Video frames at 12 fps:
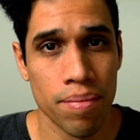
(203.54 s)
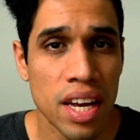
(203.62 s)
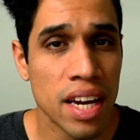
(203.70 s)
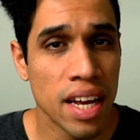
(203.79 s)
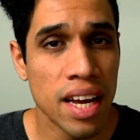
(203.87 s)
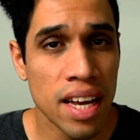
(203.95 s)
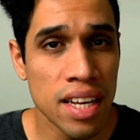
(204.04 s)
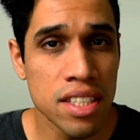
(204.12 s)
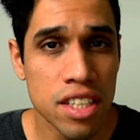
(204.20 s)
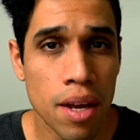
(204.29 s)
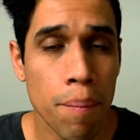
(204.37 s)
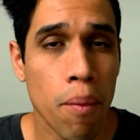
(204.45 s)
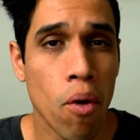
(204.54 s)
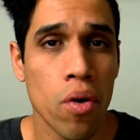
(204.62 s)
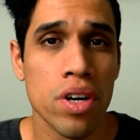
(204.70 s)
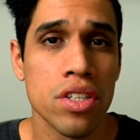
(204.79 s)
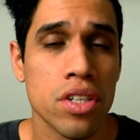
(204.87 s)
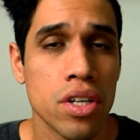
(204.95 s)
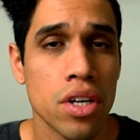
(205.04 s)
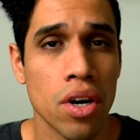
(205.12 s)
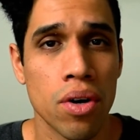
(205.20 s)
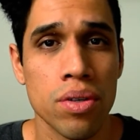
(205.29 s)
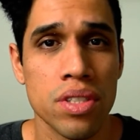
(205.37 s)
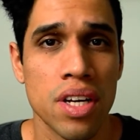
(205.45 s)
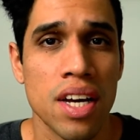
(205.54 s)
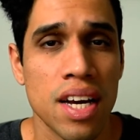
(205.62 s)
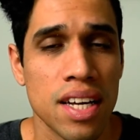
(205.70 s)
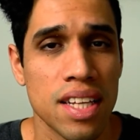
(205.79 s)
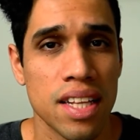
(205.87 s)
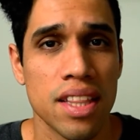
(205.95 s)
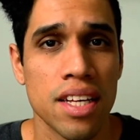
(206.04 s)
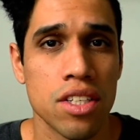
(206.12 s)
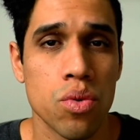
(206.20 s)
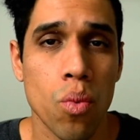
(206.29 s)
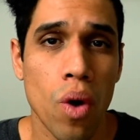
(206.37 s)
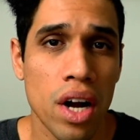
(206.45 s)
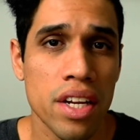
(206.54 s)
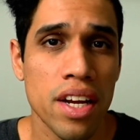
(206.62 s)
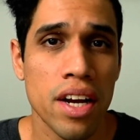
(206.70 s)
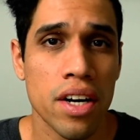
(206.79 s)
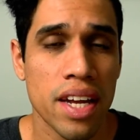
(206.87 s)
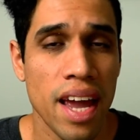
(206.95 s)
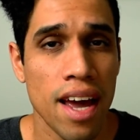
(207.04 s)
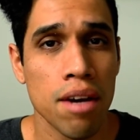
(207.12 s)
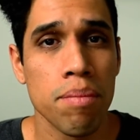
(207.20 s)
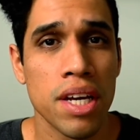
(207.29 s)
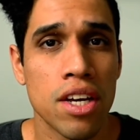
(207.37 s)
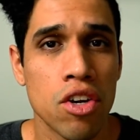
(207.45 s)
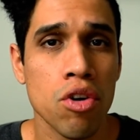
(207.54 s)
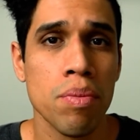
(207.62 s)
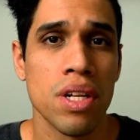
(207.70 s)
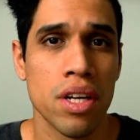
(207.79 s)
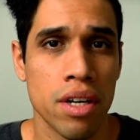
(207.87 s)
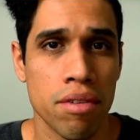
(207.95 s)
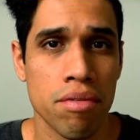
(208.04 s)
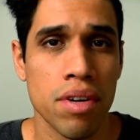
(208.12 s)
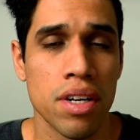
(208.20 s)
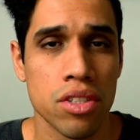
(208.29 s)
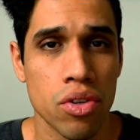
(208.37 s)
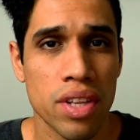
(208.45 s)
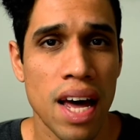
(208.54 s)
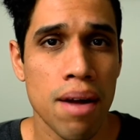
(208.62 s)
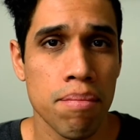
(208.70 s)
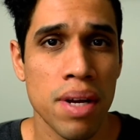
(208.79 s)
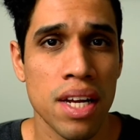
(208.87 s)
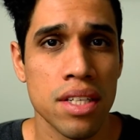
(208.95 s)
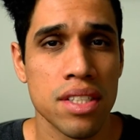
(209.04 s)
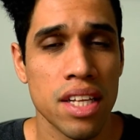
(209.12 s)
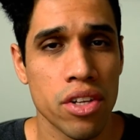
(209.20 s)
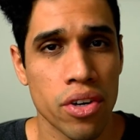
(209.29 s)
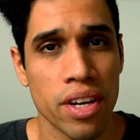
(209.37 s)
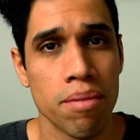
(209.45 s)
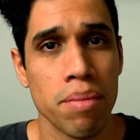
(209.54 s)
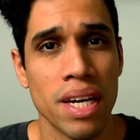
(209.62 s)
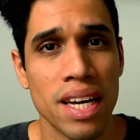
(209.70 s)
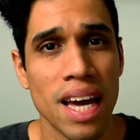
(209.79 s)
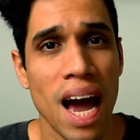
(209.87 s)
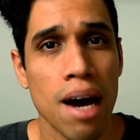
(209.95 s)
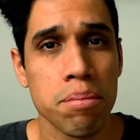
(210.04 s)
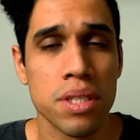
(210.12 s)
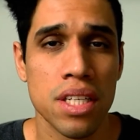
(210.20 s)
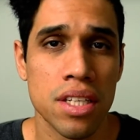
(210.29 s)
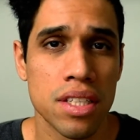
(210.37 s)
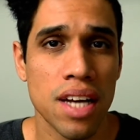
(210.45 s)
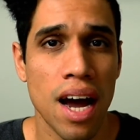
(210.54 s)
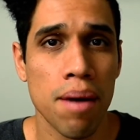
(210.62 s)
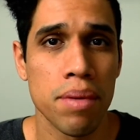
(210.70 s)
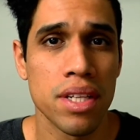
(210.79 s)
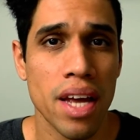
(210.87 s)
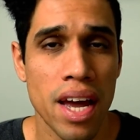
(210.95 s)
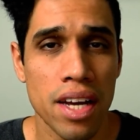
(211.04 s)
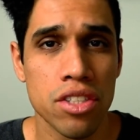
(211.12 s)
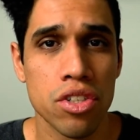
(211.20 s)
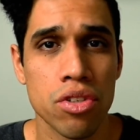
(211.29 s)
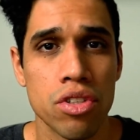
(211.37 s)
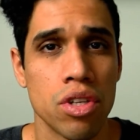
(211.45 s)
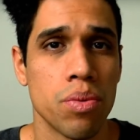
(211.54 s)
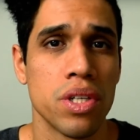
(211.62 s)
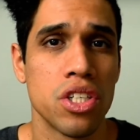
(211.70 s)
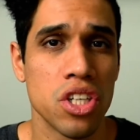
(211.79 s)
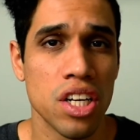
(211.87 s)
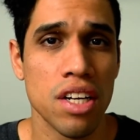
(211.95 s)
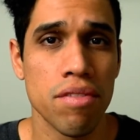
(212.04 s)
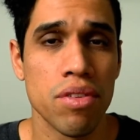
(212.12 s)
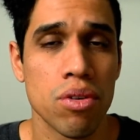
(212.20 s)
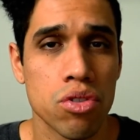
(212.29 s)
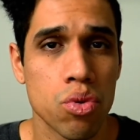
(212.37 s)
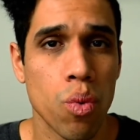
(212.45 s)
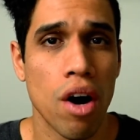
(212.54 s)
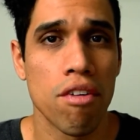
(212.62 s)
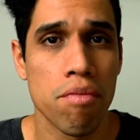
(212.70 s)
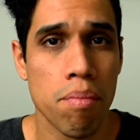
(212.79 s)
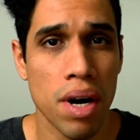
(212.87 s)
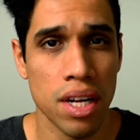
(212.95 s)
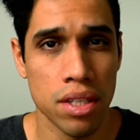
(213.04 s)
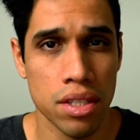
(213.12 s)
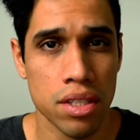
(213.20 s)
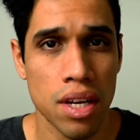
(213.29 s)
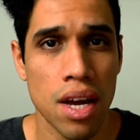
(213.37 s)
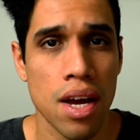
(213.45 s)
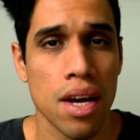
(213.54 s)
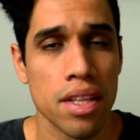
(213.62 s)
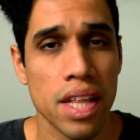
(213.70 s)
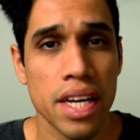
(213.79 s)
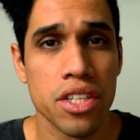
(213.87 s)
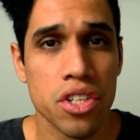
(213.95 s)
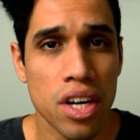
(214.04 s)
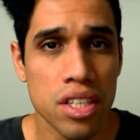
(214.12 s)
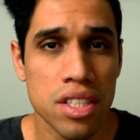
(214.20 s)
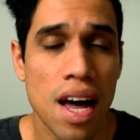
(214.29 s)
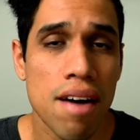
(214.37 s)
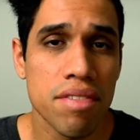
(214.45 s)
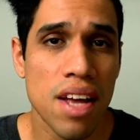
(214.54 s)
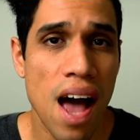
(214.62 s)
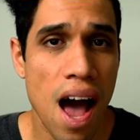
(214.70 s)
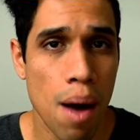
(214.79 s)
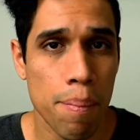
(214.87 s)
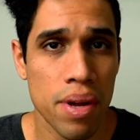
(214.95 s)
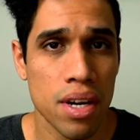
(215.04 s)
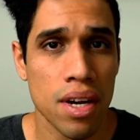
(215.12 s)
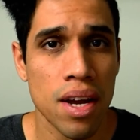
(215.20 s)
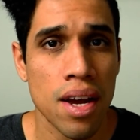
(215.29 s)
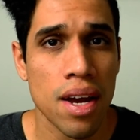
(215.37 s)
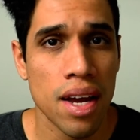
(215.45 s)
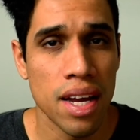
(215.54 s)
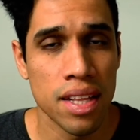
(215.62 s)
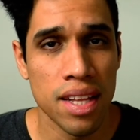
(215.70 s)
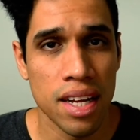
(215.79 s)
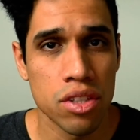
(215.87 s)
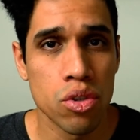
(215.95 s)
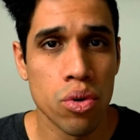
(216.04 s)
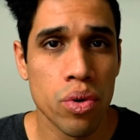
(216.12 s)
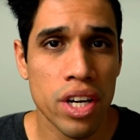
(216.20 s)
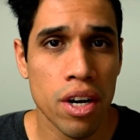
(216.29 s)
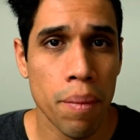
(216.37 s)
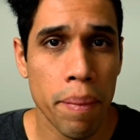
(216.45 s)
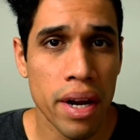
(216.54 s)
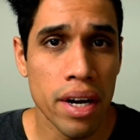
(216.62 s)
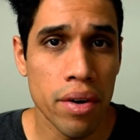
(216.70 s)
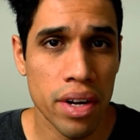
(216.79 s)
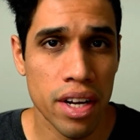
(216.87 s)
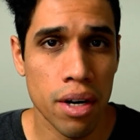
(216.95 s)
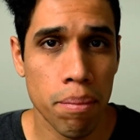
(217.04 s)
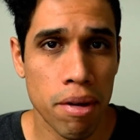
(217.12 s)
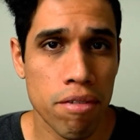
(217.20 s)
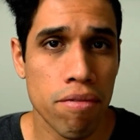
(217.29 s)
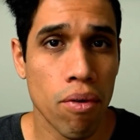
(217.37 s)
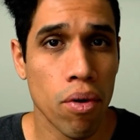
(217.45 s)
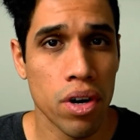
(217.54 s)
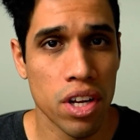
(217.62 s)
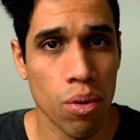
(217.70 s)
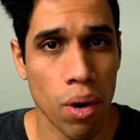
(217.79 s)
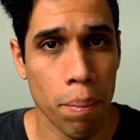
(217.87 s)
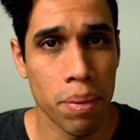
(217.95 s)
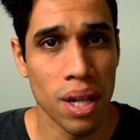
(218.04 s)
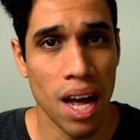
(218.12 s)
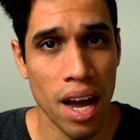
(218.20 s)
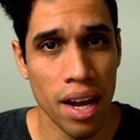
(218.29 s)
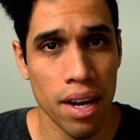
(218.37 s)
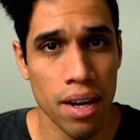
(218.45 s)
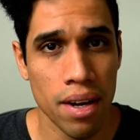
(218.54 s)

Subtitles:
It is important to note that this 1 year can be cumulative, so that means that there can be gaps in the time it takes you to achieve those 12 months. They just have to happen in that 2-year period before you apply.